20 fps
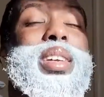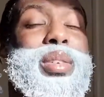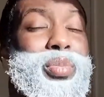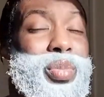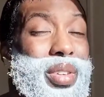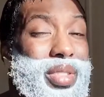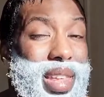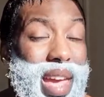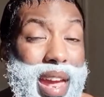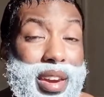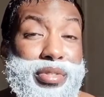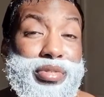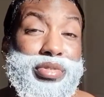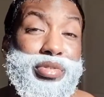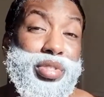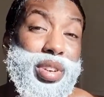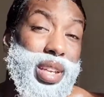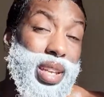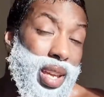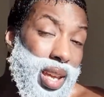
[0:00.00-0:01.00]
with
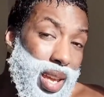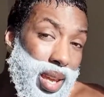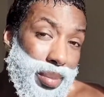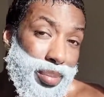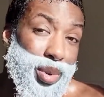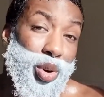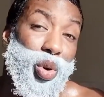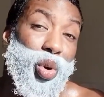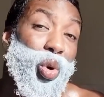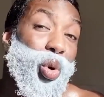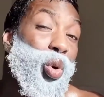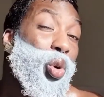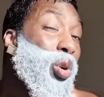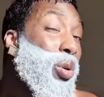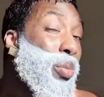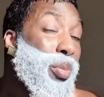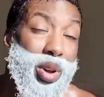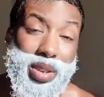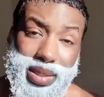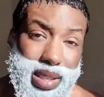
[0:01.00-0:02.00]
every meal, or
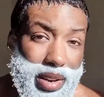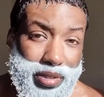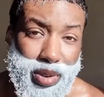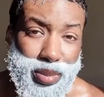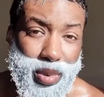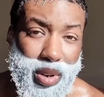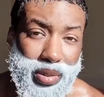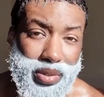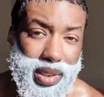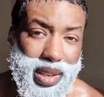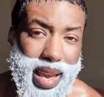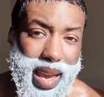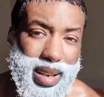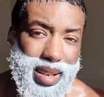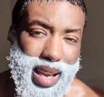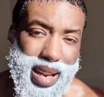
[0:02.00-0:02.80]
almost every meal if you can.